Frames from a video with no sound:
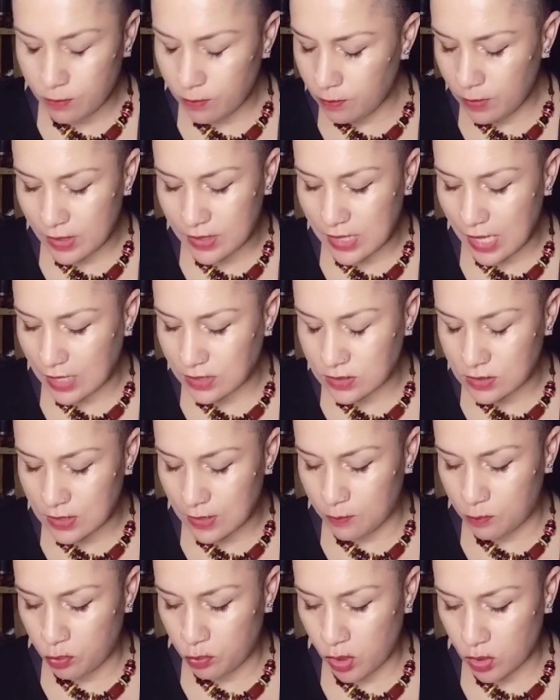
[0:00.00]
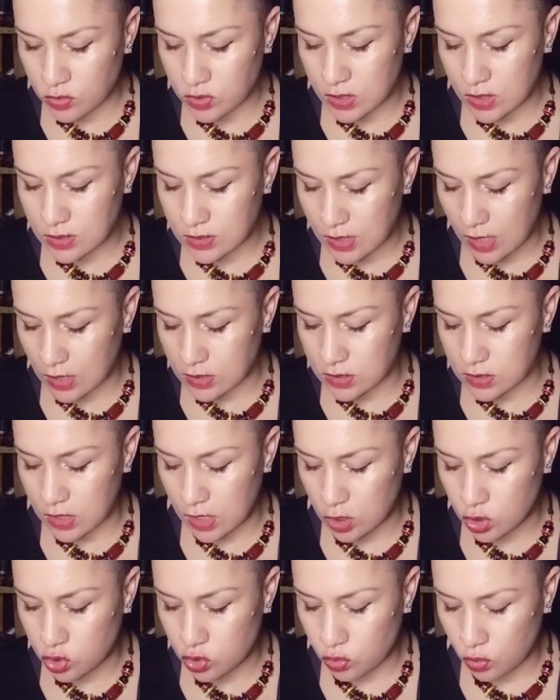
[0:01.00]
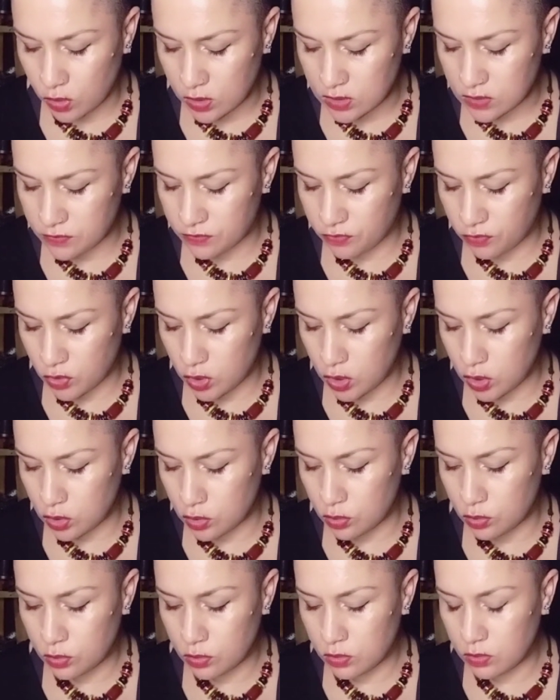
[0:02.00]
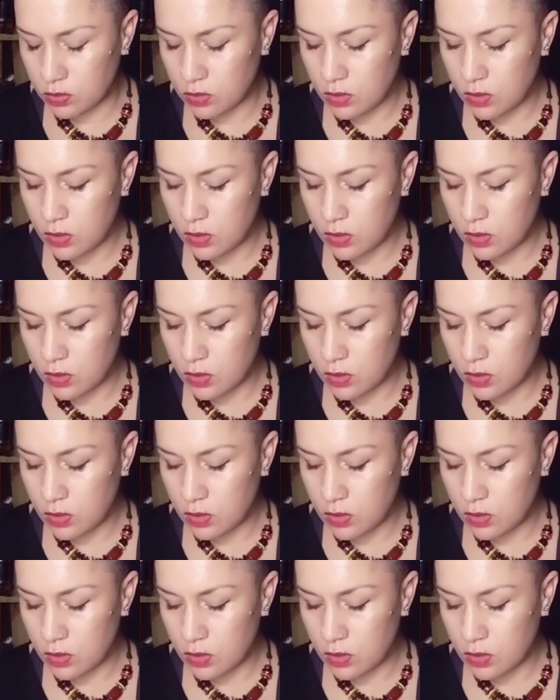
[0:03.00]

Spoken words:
But that's their process, that's their choice. For you,